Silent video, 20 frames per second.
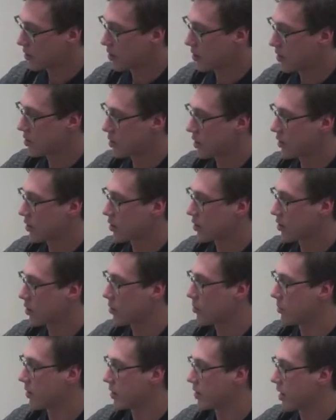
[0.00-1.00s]
is already starting to
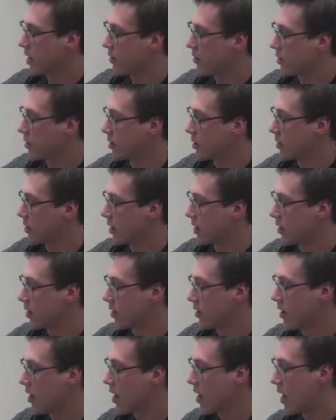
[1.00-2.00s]
crumble together in
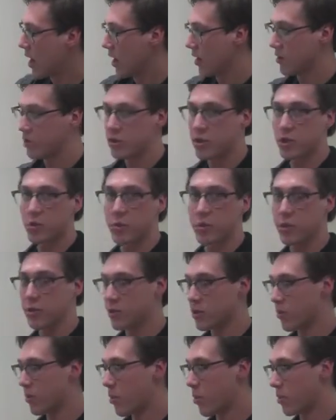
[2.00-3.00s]
there, and it's going to reduce
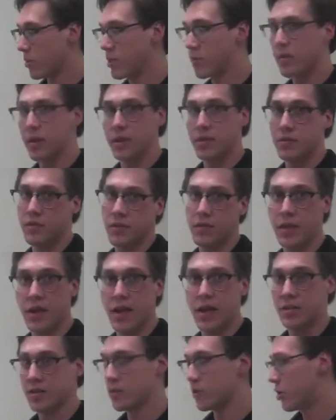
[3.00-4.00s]
the pore space for the
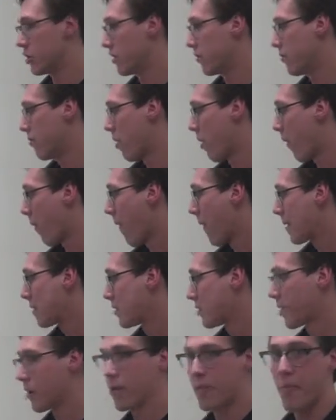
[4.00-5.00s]
oxygen.
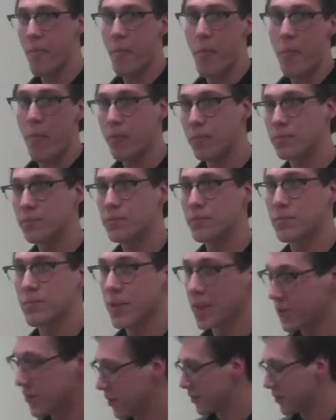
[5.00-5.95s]
So that's